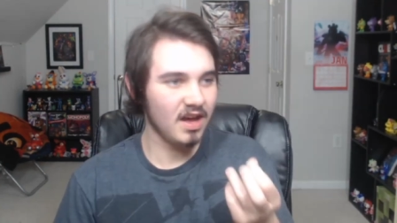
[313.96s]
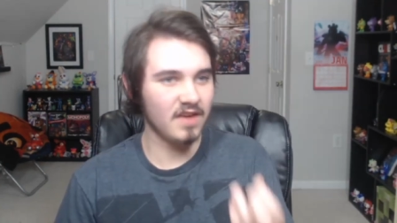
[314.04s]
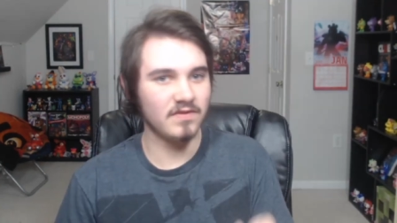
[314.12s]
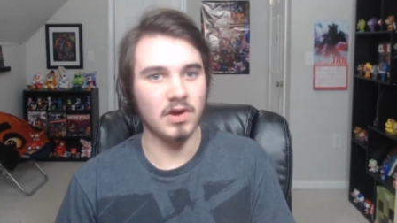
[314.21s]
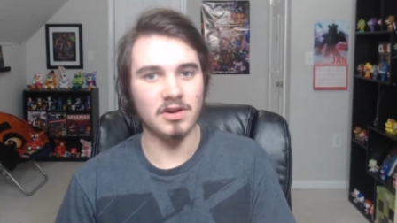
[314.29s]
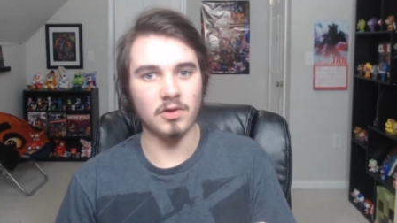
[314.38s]

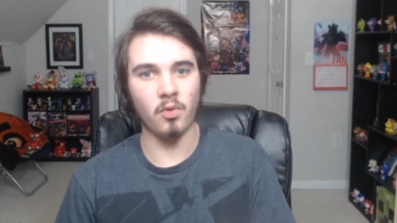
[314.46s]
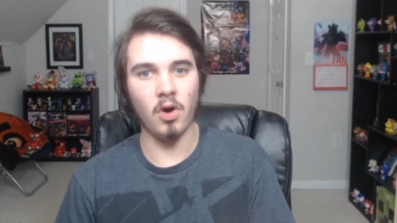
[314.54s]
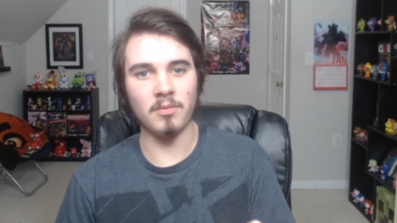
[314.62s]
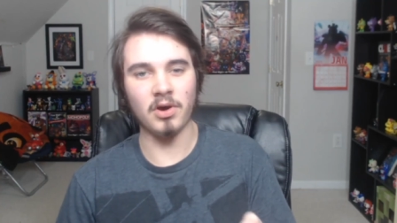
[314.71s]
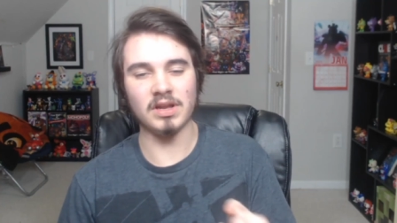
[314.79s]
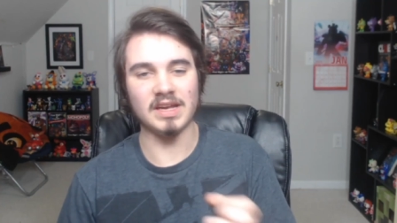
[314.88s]
I've gone to
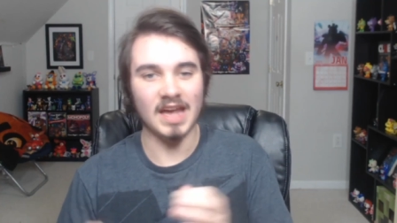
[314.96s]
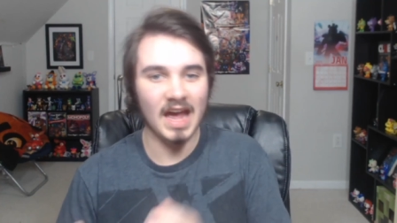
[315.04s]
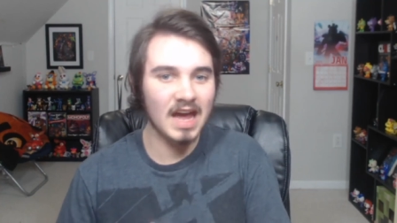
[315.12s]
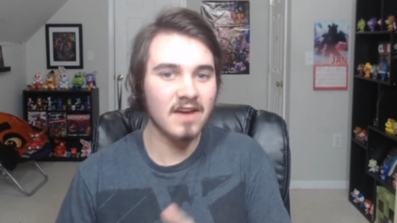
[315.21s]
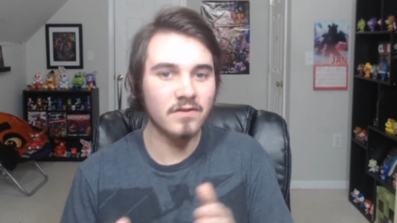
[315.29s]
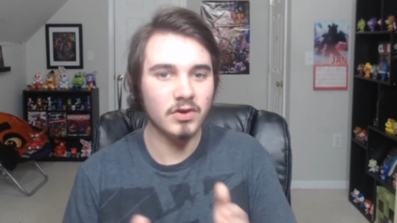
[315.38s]
Walmart like
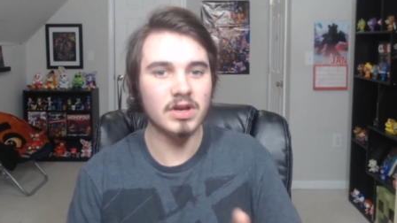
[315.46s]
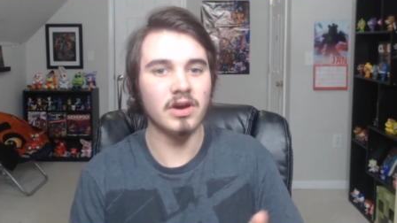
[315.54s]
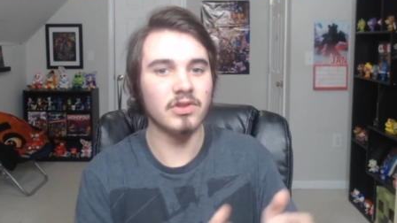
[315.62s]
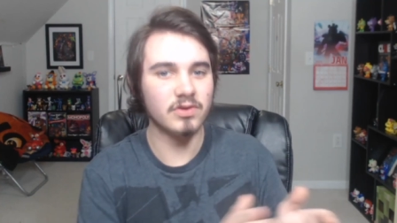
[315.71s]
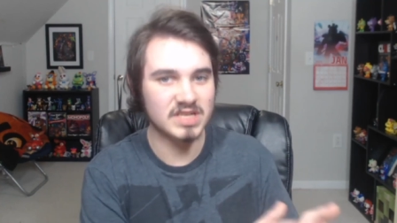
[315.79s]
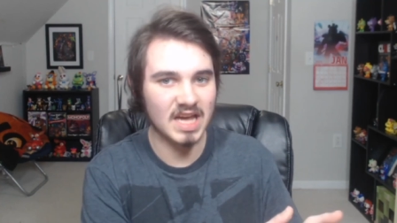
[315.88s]
every
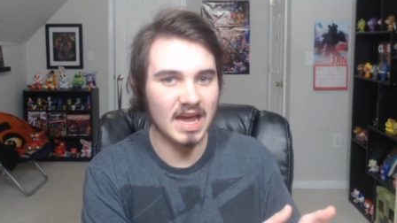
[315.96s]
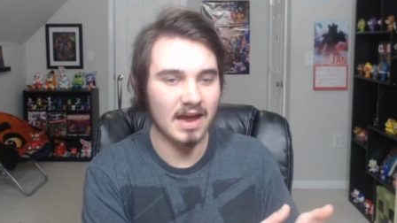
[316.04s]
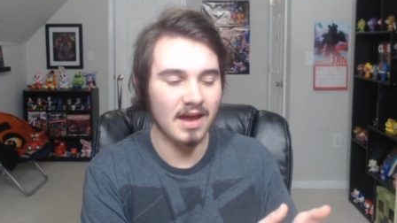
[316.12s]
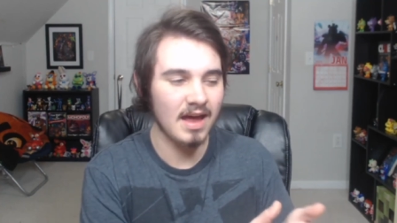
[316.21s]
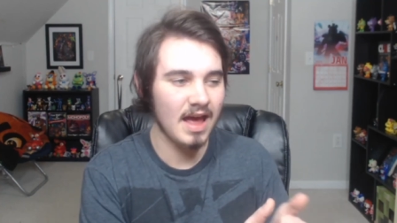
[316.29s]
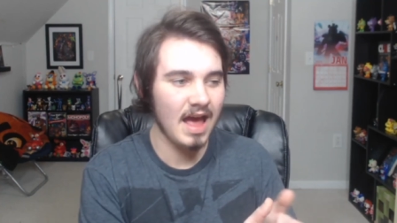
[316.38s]
other day,
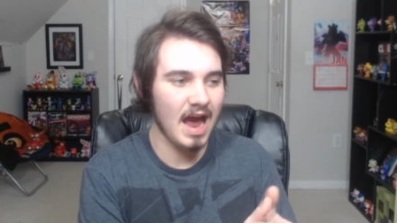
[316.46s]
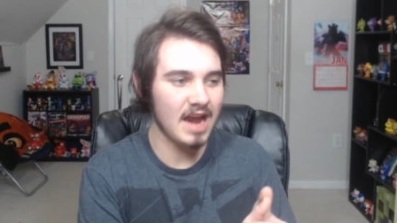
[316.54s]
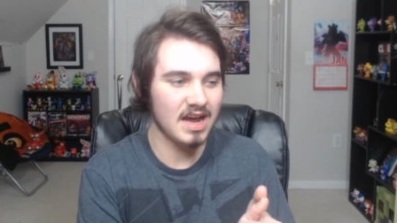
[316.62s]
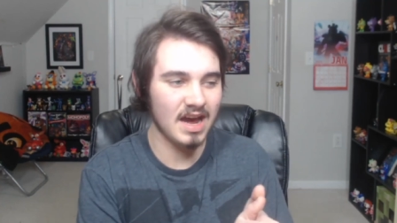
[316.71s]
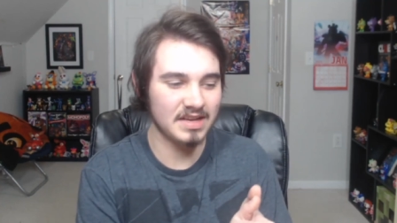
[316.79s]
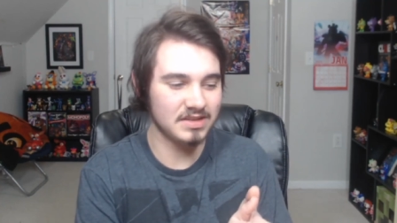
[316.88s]
and
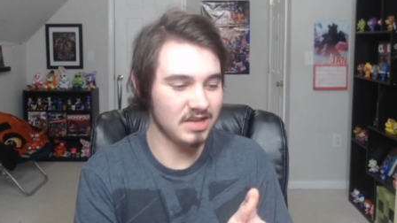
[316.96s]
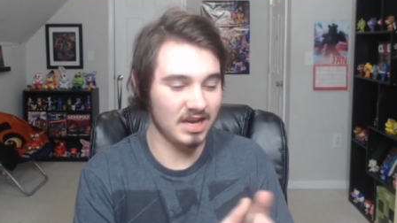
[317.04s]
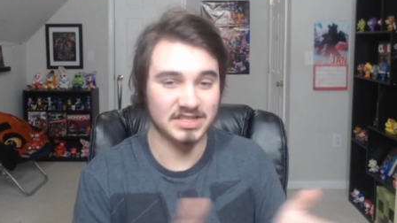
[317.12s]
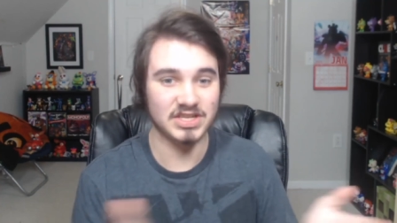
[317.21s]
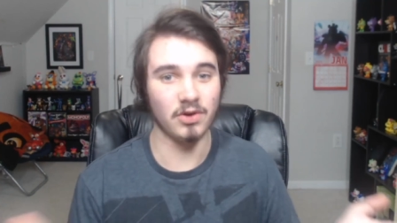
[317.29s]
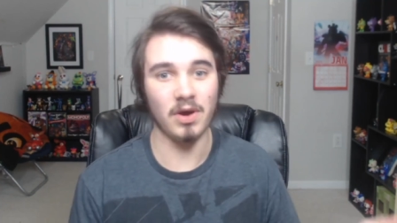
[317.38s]
I, I
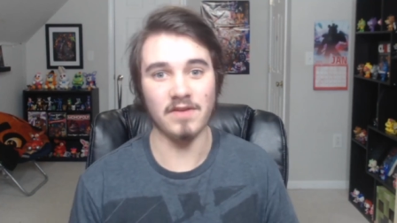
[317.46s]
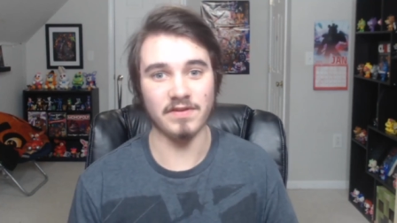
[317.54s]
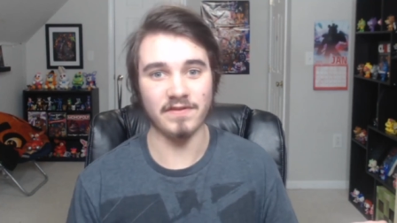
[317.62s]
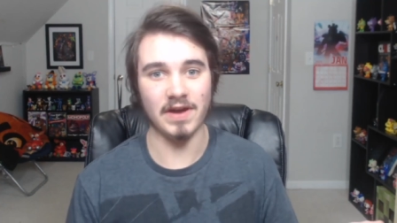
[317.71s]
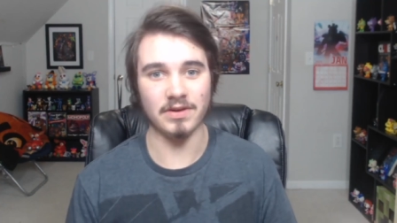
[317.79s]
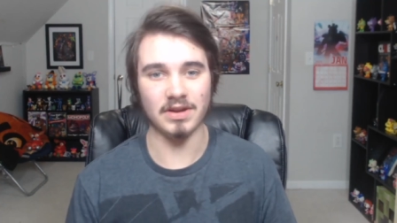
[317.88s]
still haven't
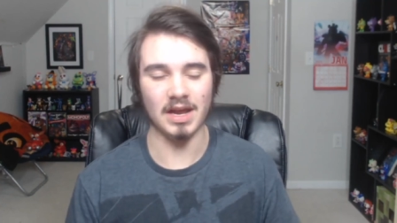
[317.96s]
found it.